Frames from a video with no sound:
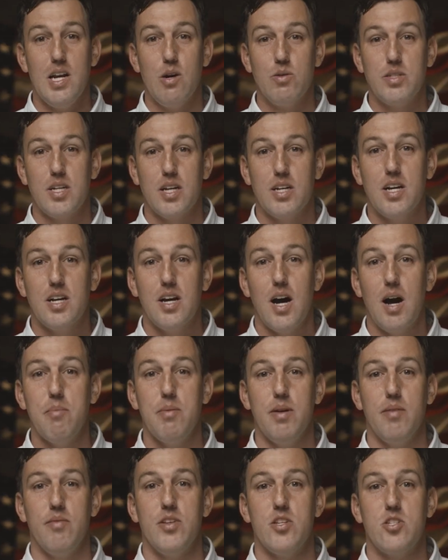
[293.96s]
it was a
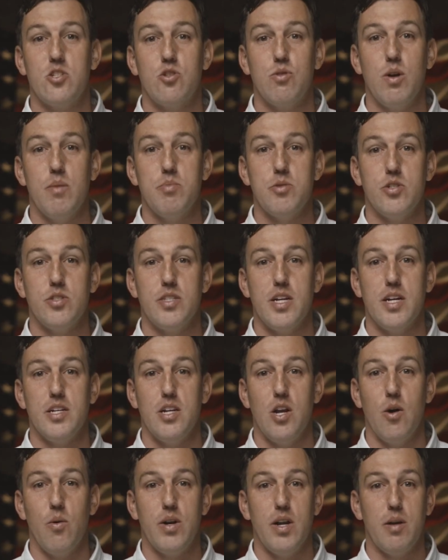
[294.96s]
copy of the scriptures that
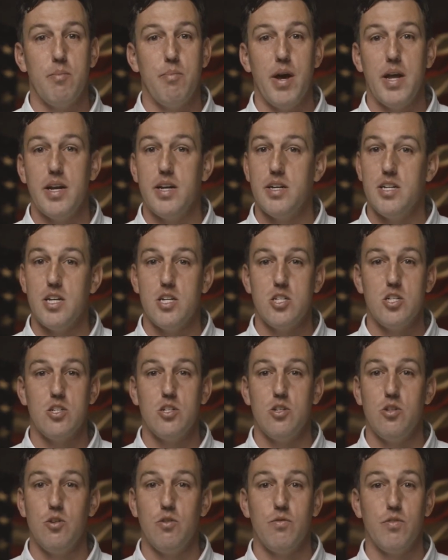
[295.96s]
no one had paid attention
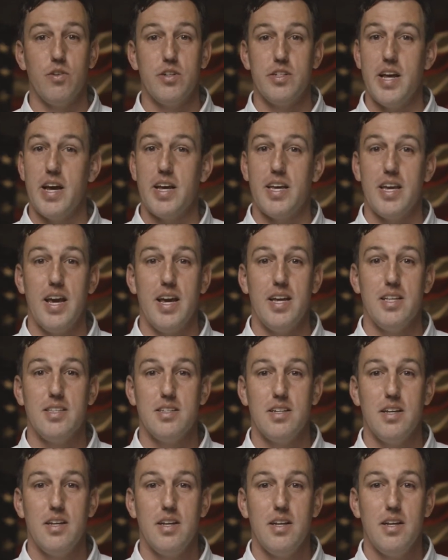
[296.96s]
to for decades
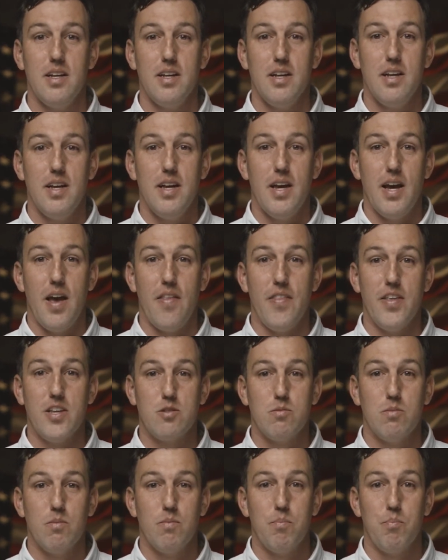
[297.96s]
and
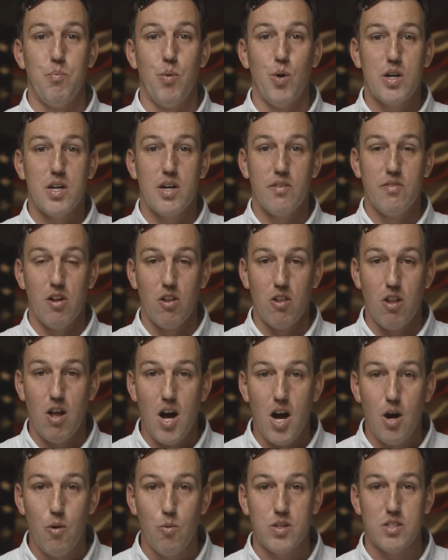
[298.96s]
this book of the
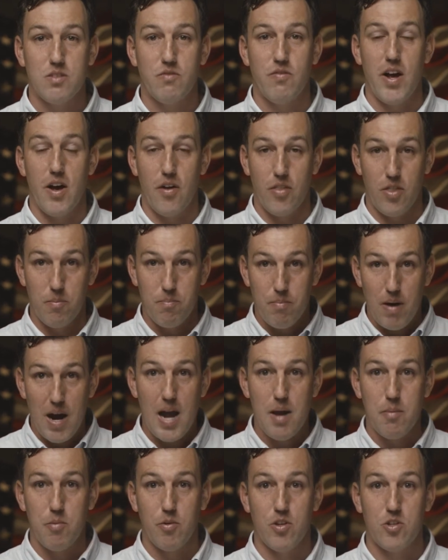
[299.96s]
law was found, the
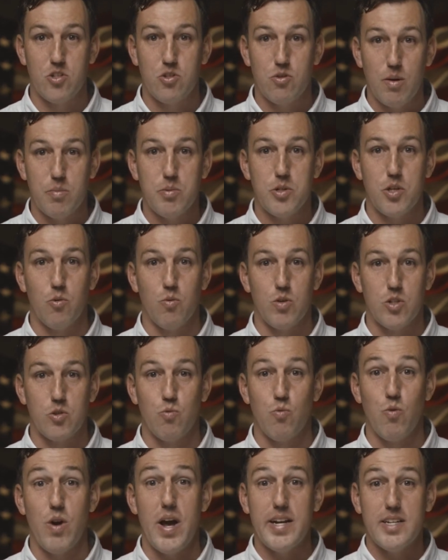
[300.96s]
Bible, the scripture, was
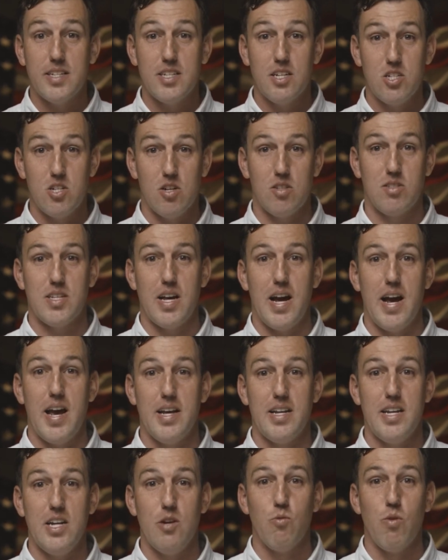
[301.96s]
read to Josiah,
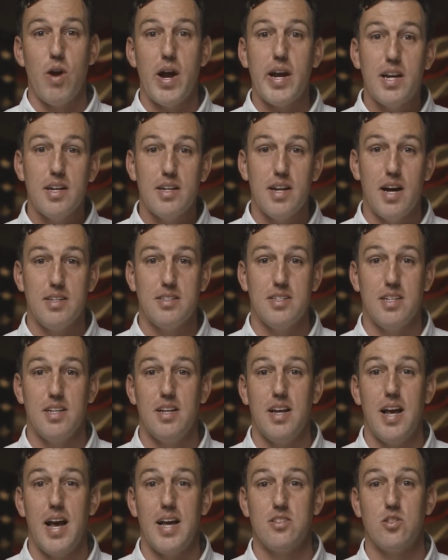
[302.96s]
and he recognized
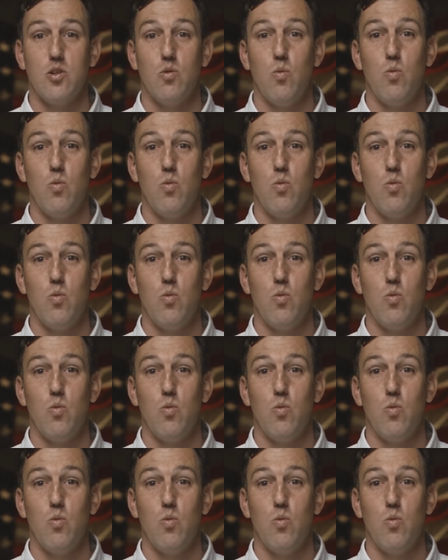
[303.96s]
it as the